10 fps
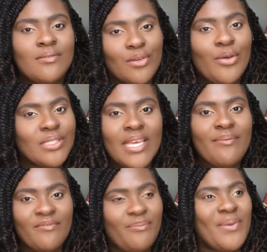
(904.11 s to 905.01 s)
go to
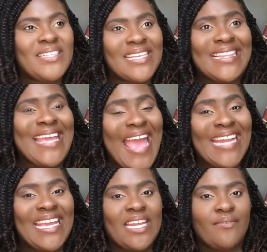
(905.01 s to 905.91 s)
basically
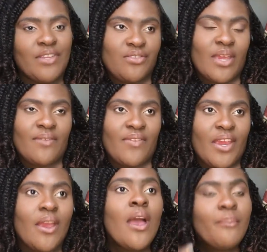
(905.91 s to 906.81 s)
any and every trade
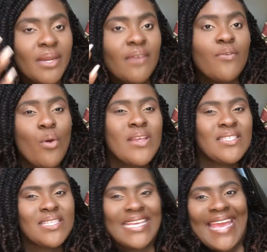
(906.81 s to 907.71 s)
fair. But of
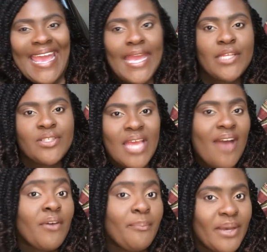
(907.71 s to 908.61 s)
course, gauge,
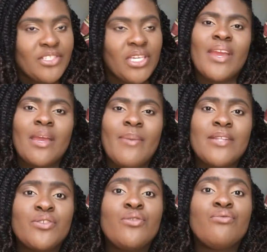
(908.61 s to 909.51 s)
have a budget.
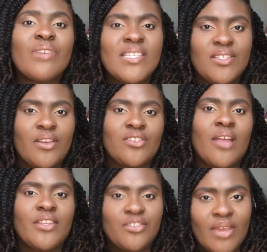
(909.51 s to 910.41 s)
Recommend do research
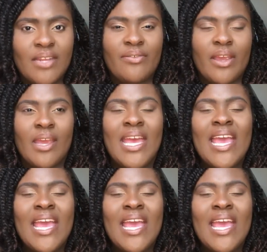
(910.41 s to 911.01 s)
on the trade fair.